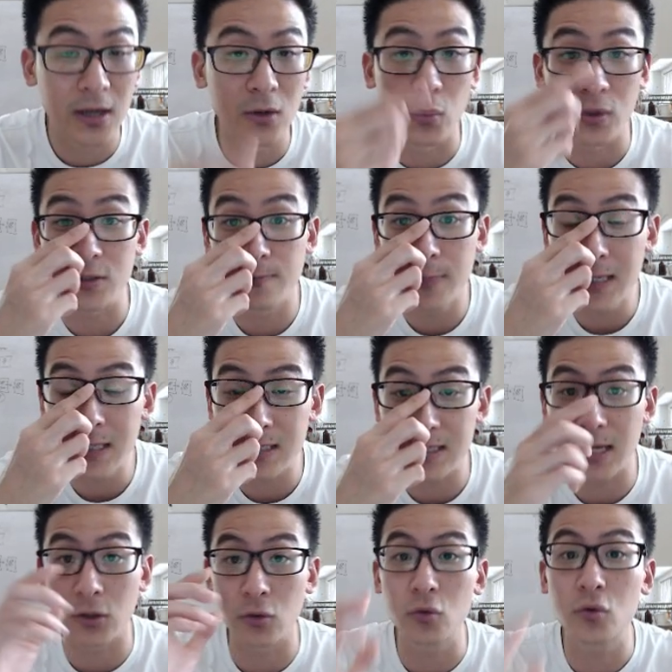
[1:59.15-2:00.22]
which means
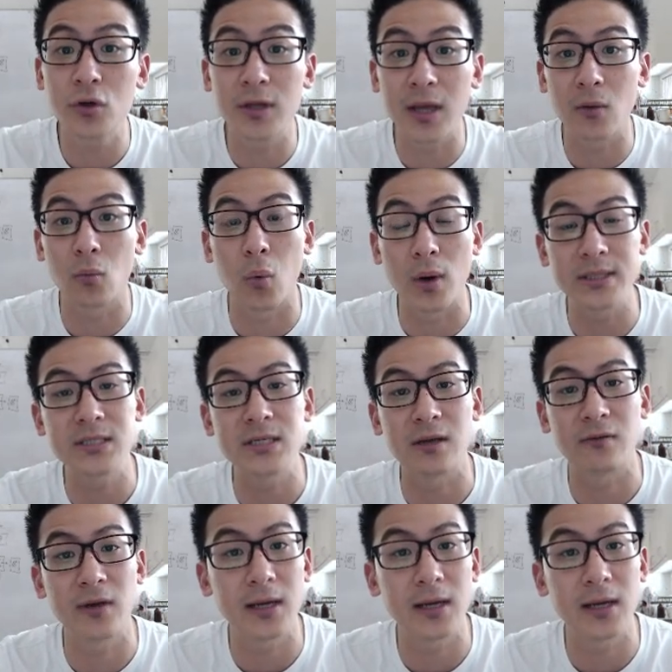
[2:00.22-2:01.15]
that you could get one survey a